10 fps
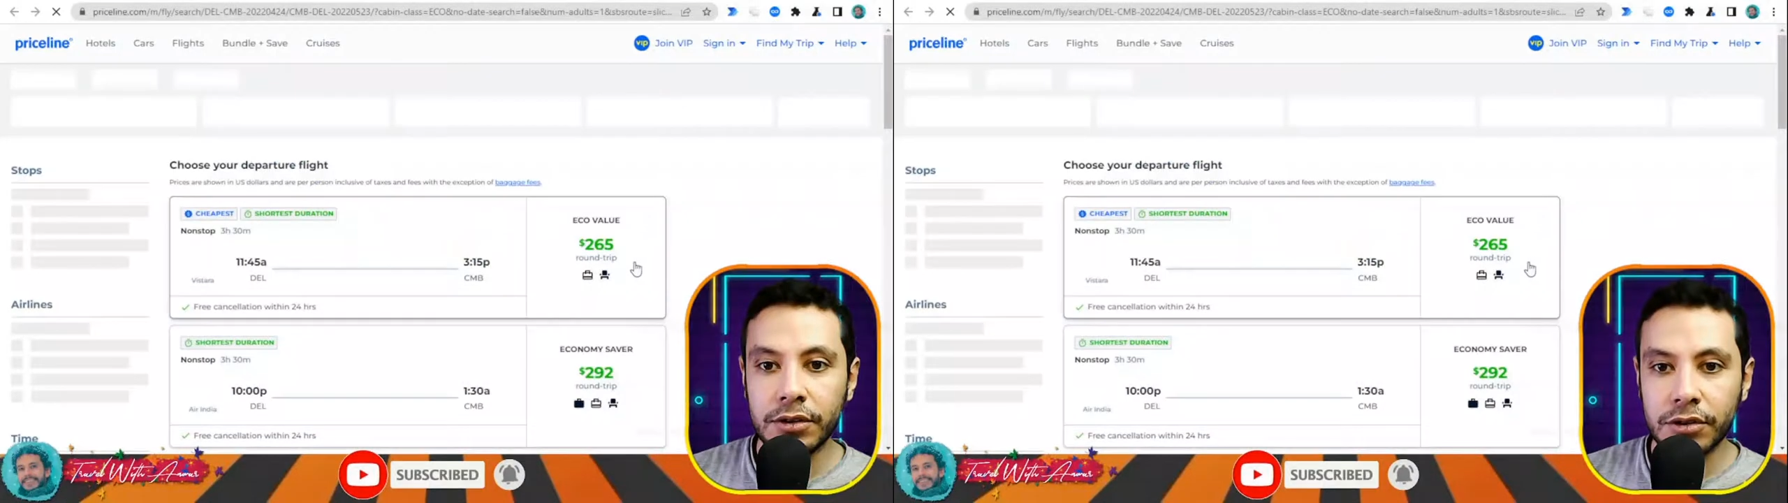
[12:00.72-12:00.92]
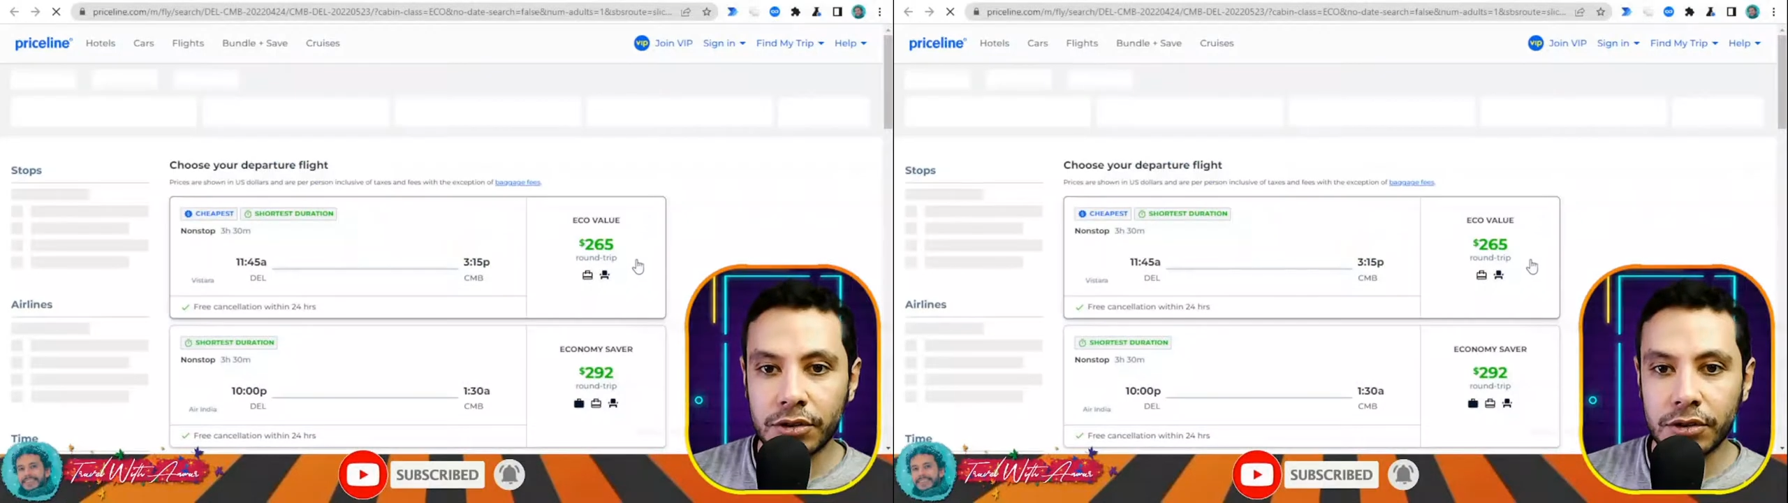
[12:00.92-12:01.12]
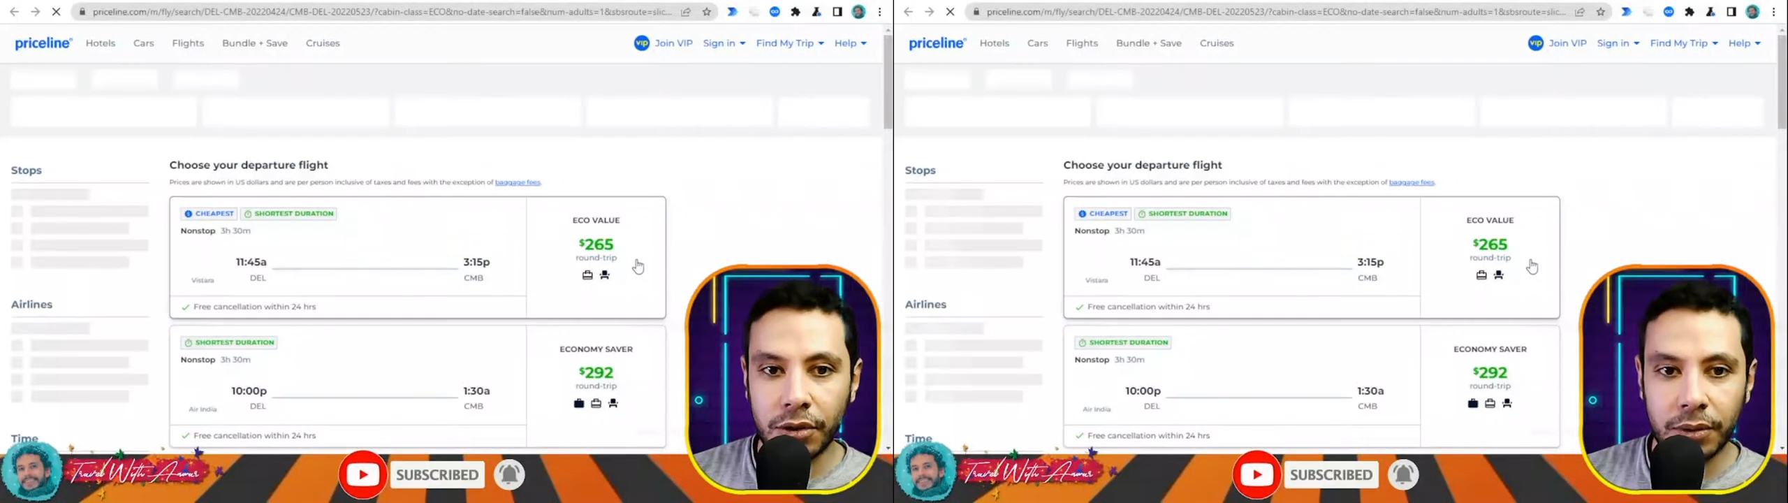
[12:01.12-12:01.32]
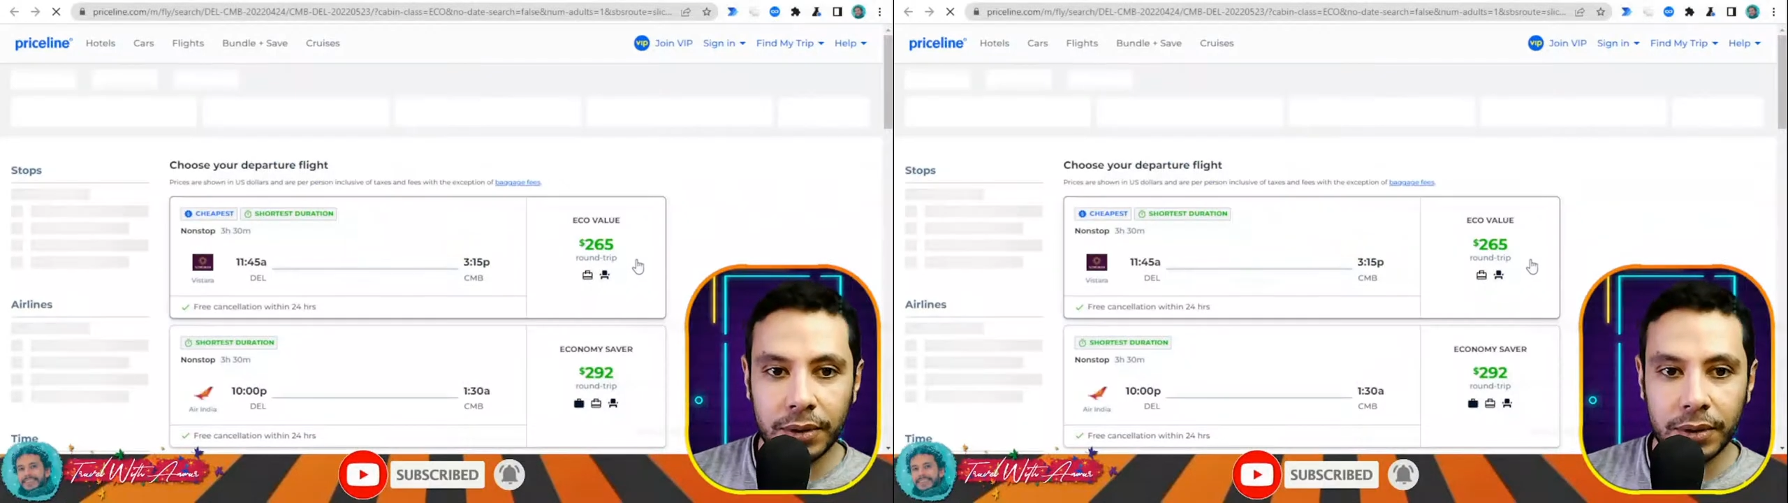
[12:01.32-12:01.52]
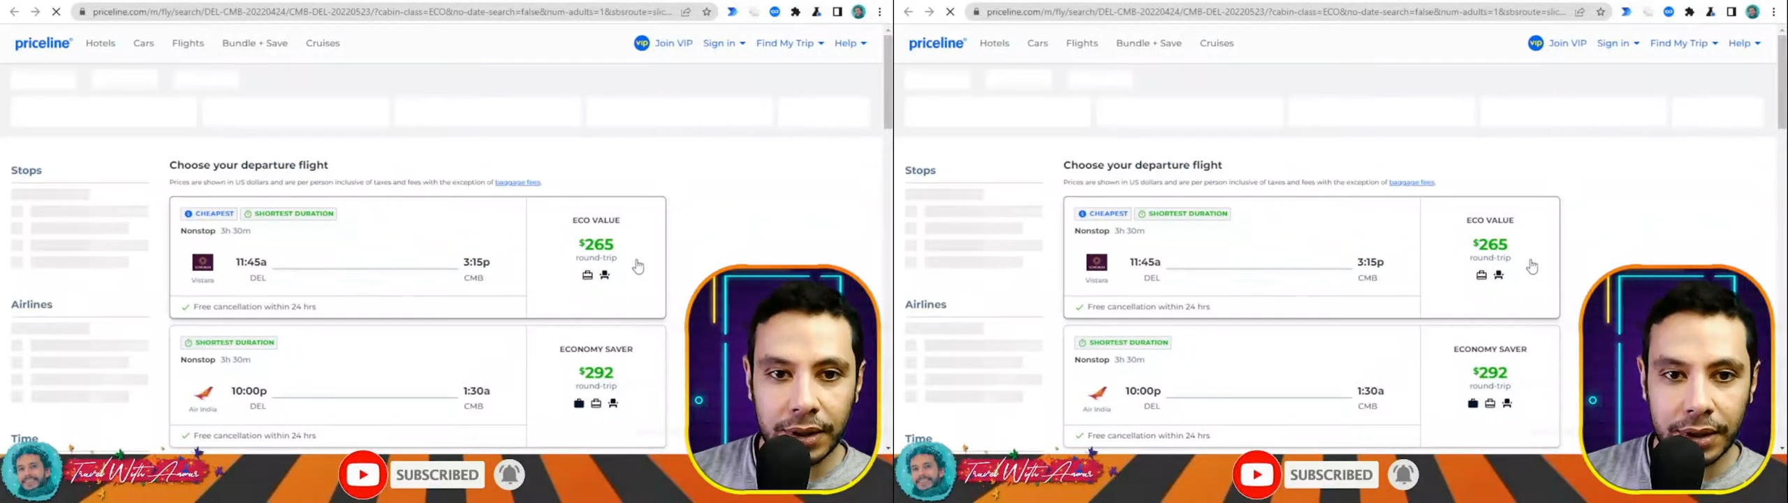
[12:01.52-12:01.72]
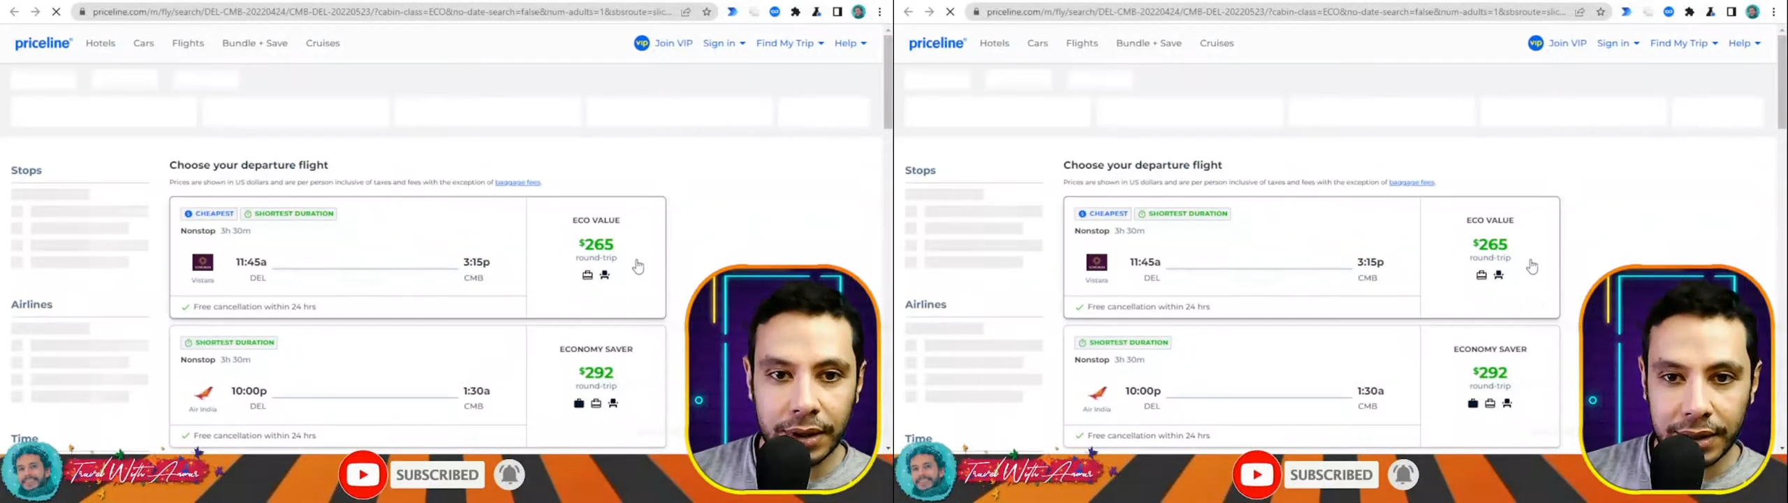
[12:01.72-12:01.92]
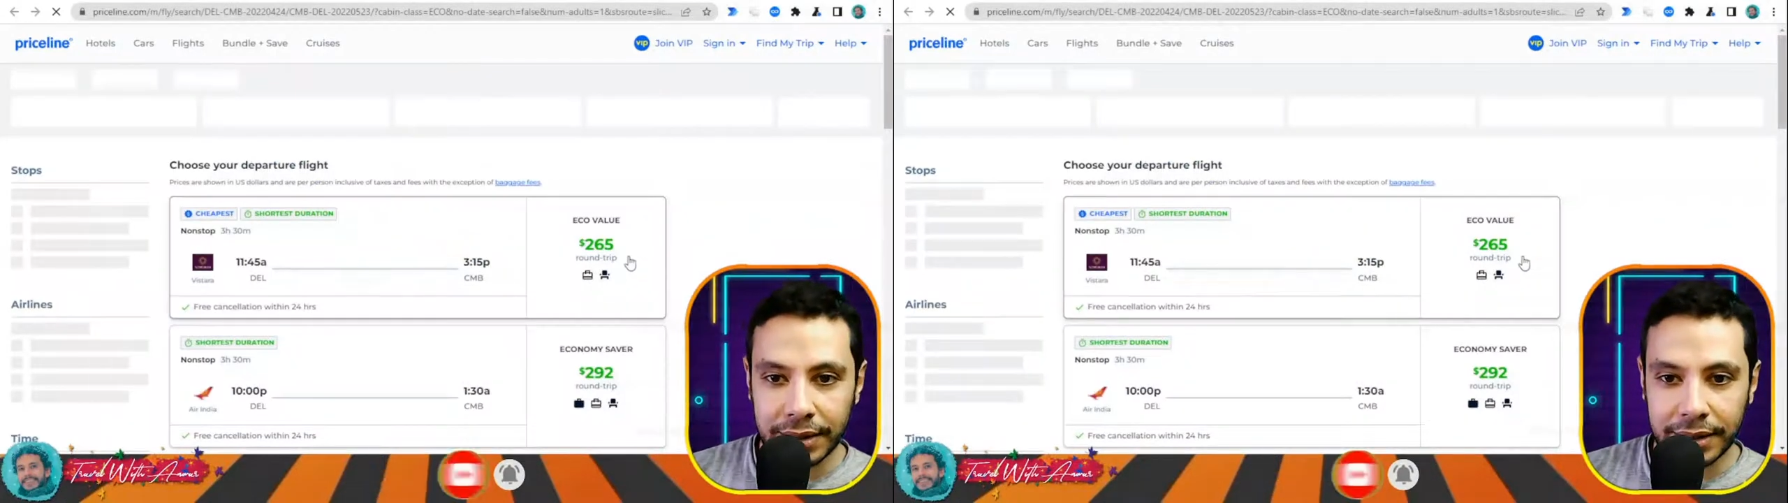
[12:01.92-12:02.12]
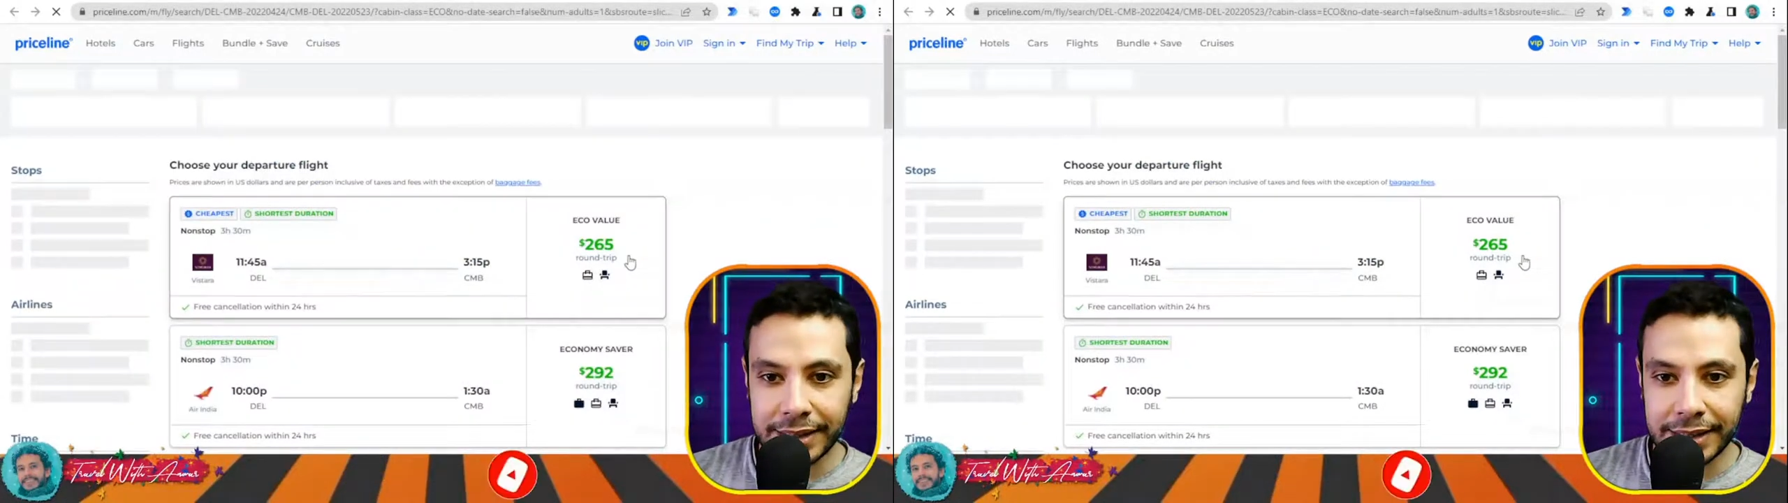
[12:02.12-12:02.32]
so
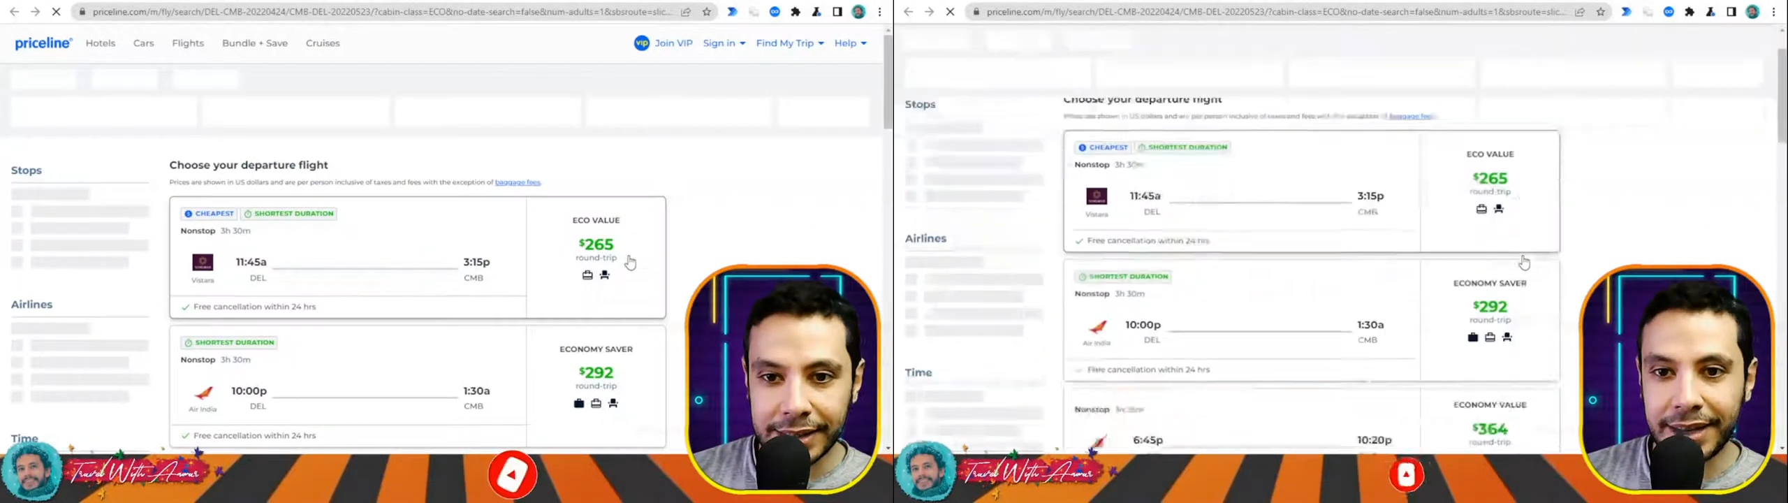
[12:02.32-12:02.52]
this